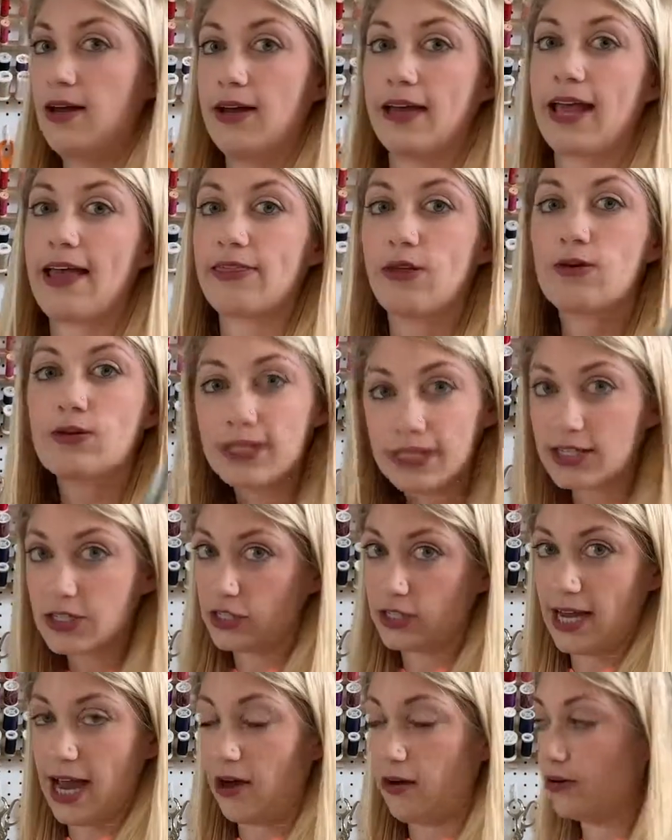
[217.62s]
get those
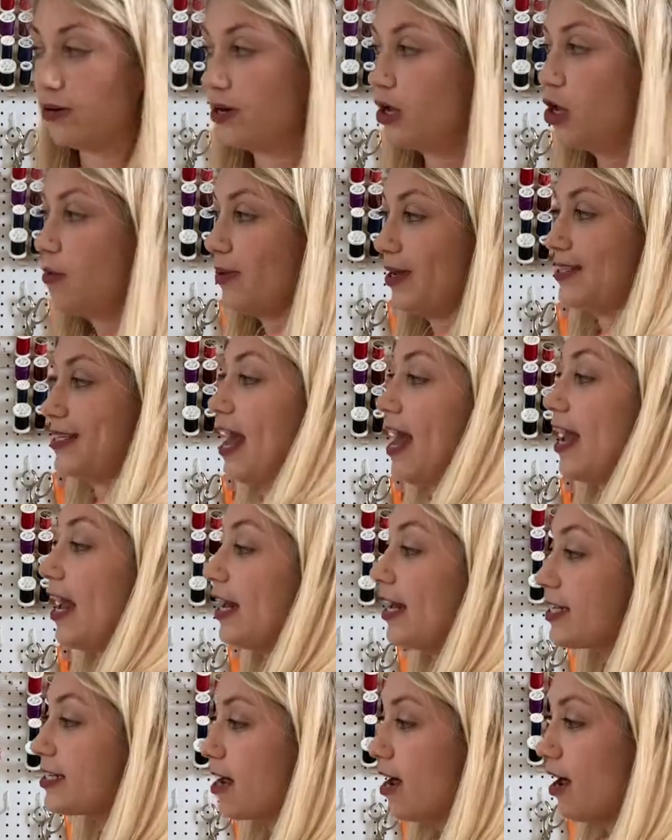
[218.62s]
scissors out. Because
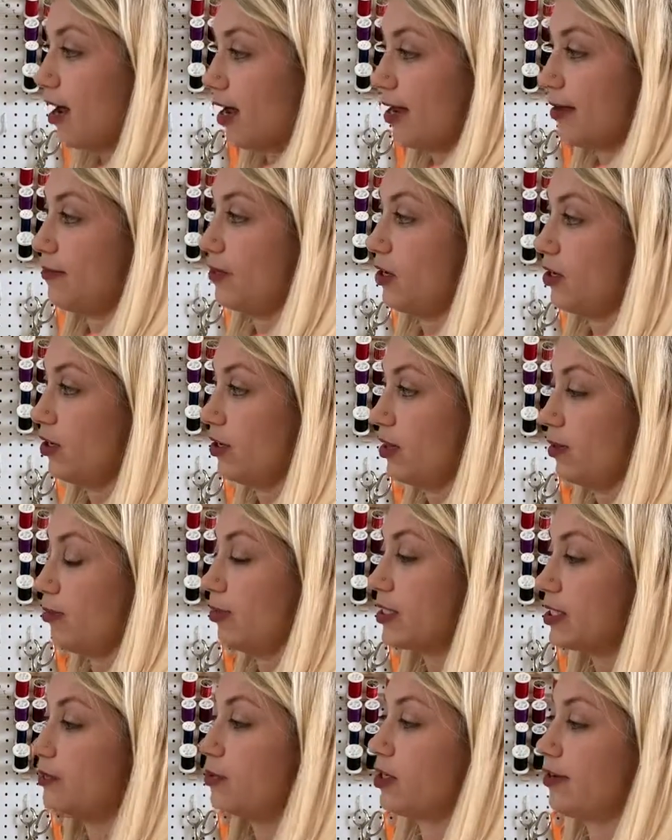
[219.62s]
anytime, the
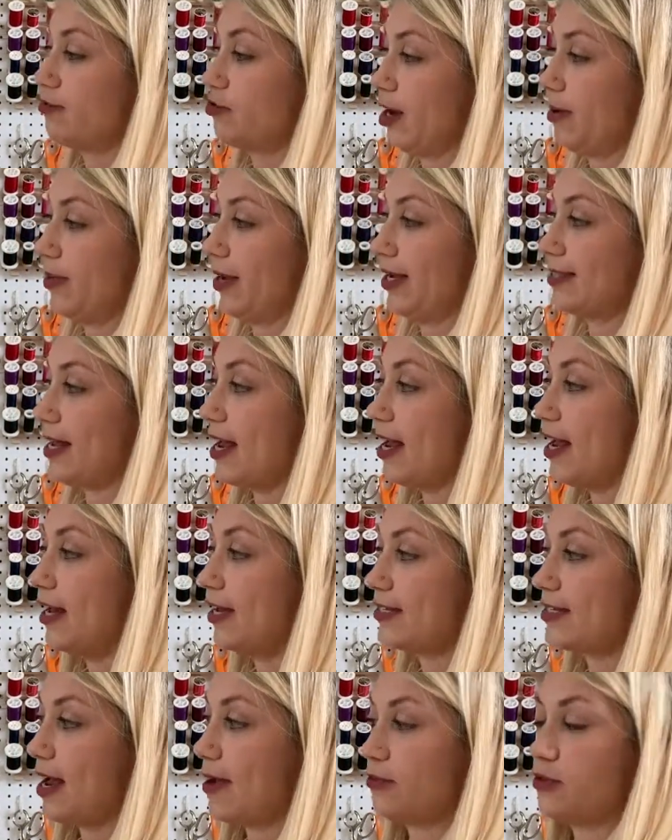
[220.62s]
principle of draping is
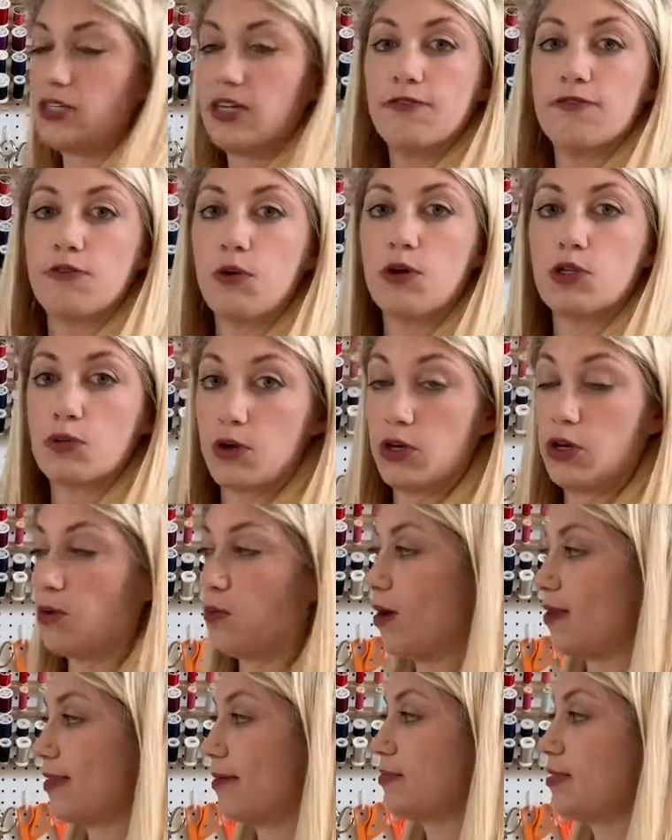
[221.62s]
anytime you see folds where you don't
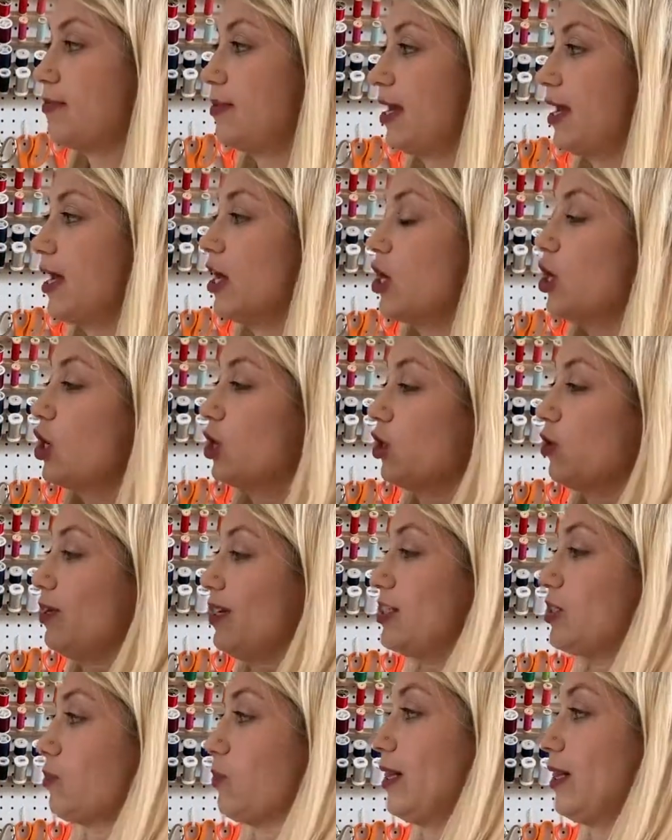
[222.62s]
want them to be, you need to